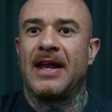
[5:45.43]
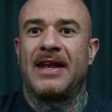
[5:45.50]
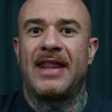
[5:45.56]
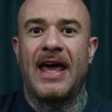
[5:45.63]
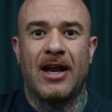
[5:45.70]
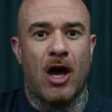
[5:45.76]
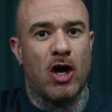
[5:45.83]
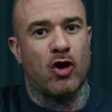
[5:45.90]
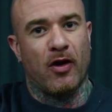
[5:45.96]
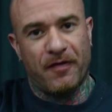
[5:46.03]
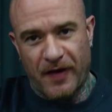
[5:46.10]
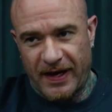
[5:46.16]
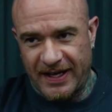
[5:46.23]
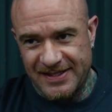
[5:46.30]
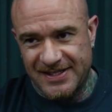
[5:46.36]
Then I got
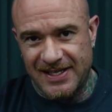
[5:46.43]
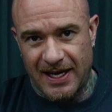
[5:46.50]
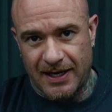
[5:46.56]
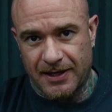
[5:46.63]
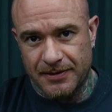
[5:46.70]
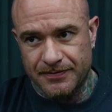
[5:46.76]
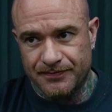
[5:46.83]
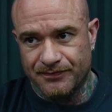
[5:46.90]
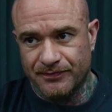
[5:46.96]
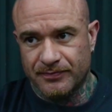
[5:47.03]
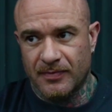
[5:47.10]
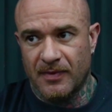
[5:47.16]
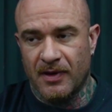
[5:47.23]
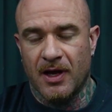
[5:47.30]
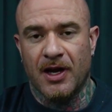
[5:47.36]
fucking sick.
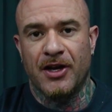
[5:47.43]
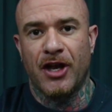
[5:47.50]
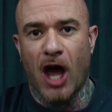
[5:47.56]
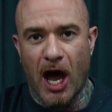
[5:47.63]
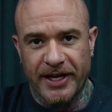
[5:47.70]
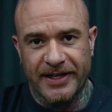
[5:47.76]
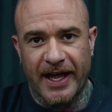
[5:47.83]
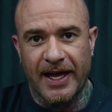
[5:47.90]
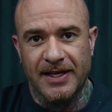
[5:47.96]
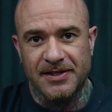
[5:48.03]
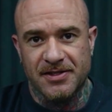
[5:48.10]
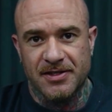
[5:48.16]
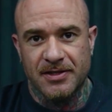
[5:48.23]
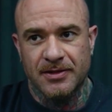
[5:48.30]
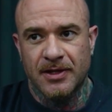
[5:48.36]
9
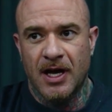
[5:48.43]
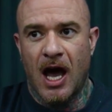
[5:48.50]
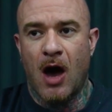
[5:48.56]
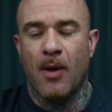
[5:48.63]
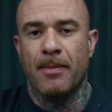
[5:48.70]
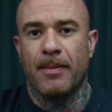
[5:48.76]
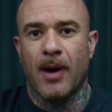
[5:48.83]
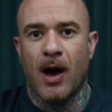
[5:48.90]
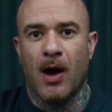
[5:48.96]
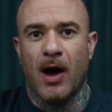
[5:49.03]
days. And